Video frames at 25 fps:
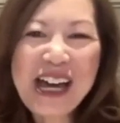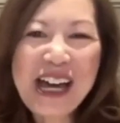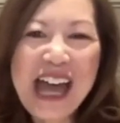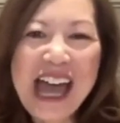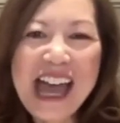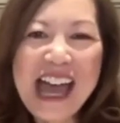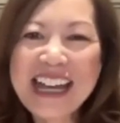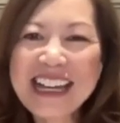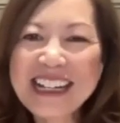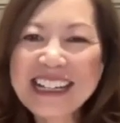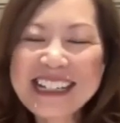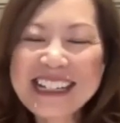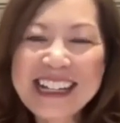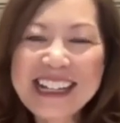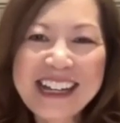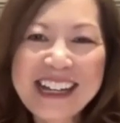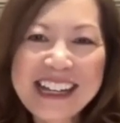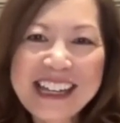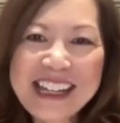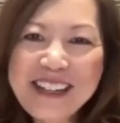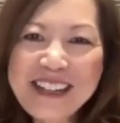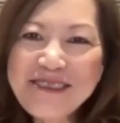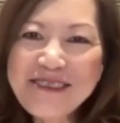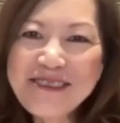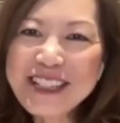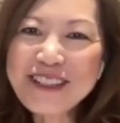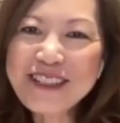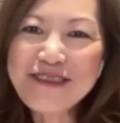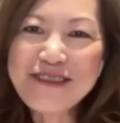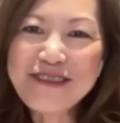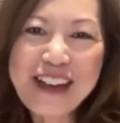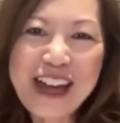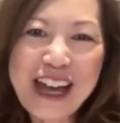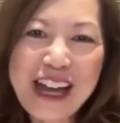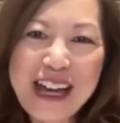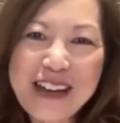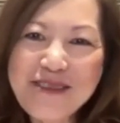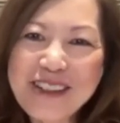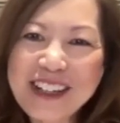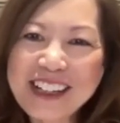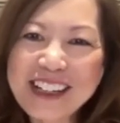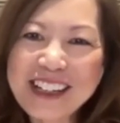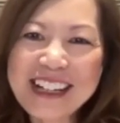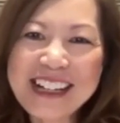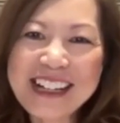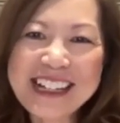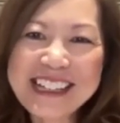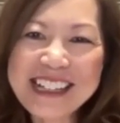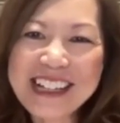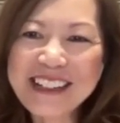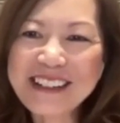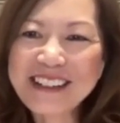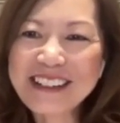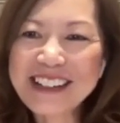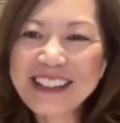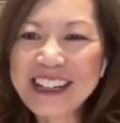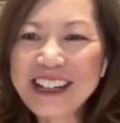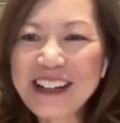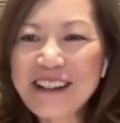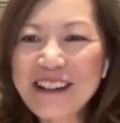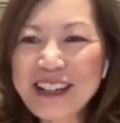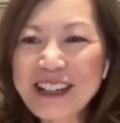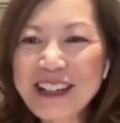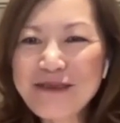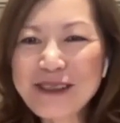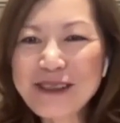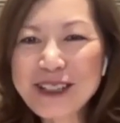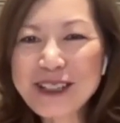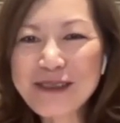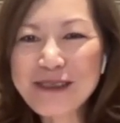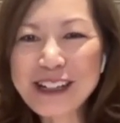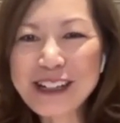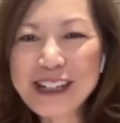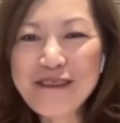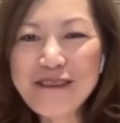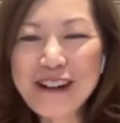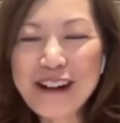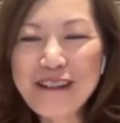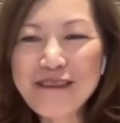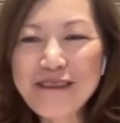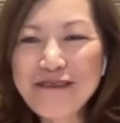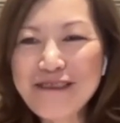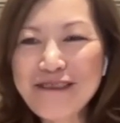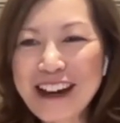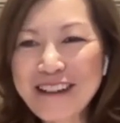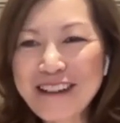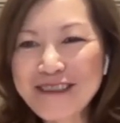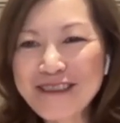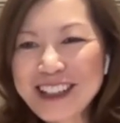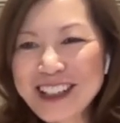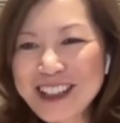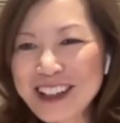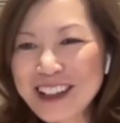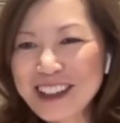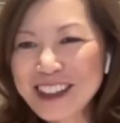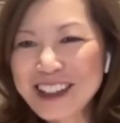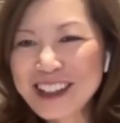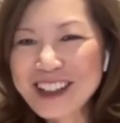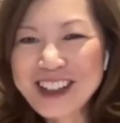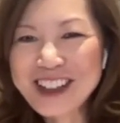And he was fabulous. And, he was one of our favorites on the